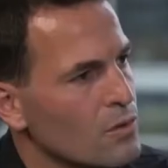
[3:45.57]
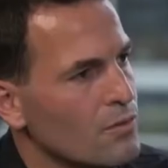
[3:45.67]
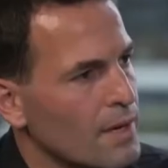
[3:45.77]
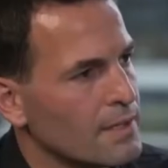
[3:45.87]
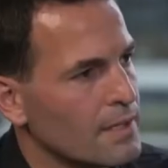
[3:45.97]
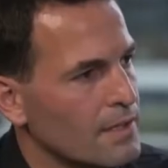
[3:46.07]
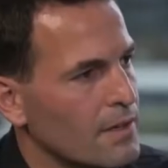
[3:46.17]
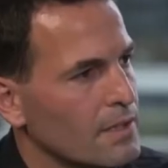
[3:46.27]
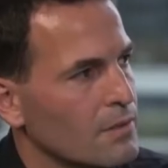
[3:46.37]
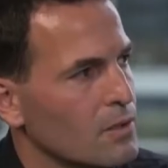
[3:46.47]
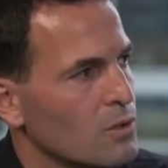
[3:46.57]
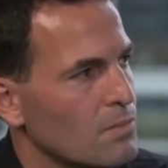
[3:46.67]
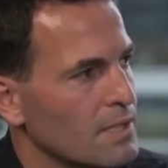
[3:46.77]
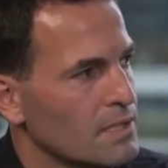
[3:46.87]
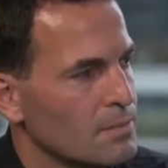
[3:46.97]
do find it attractive in those
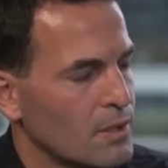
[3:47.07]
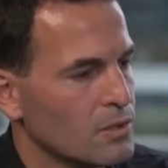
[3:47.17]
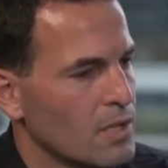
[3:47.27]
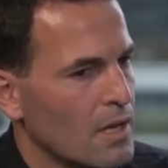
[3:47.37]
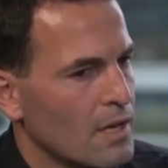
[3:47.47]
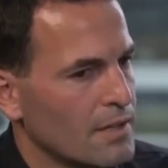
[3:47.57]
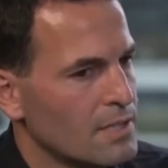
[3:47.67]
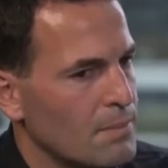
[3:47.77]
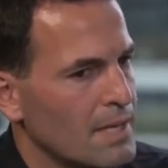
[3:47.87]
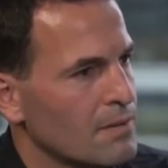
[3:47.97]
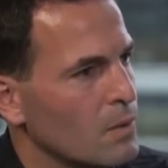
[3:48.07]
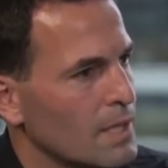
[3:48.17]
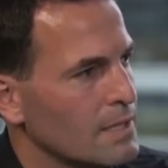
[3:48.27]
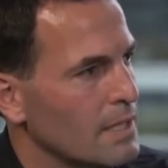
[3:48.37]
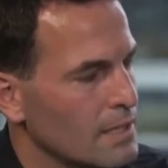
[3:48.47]
places, because despite the
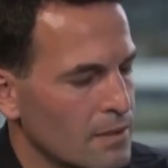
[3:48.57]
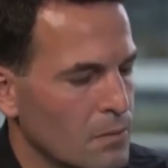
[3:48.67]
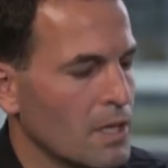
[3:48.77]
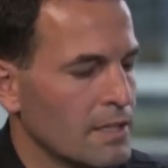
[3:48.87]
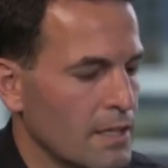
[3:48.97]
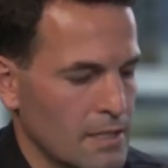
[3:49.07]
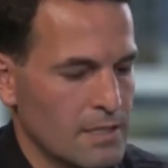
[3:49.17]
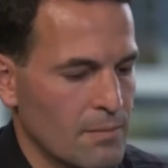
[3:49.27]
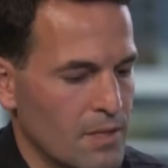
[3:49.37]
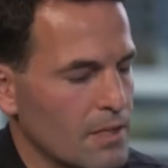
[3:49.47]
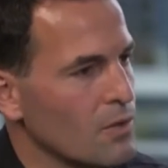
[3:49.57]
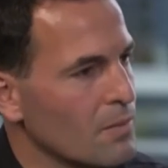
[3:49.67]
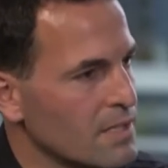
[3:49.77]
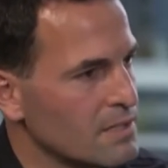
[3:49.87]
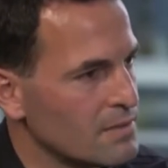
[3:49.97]
volatility is something that you
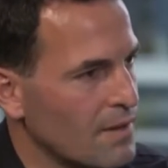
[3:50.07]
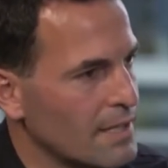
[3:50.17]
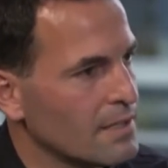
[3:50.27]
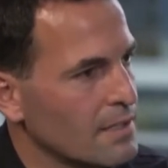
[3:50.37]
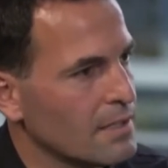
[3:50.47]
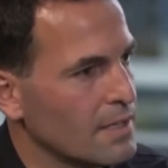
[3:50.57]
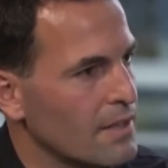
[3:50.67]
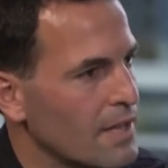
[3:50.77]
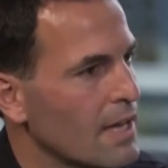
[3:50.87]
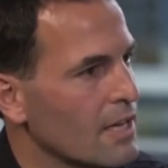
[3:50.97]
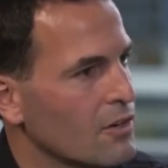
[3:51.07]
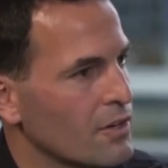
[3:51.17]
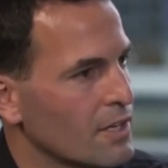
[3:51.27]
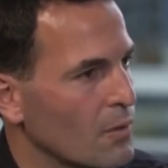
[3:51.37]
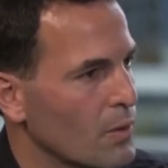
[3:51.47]
may find in a day or
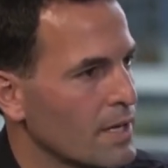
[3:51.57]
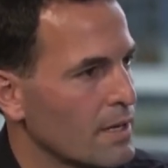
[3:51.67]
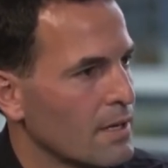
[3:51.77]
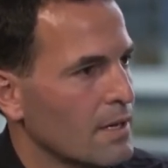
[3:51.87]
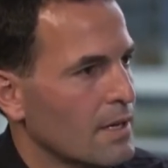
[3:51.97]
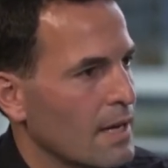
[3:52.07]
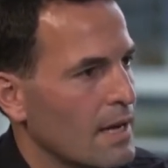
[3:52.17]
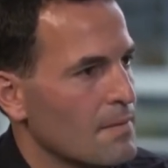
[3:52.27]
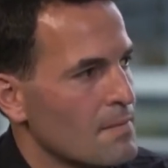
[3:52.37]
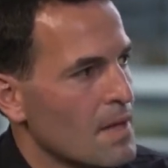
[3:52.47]
in a week, mm-hmm.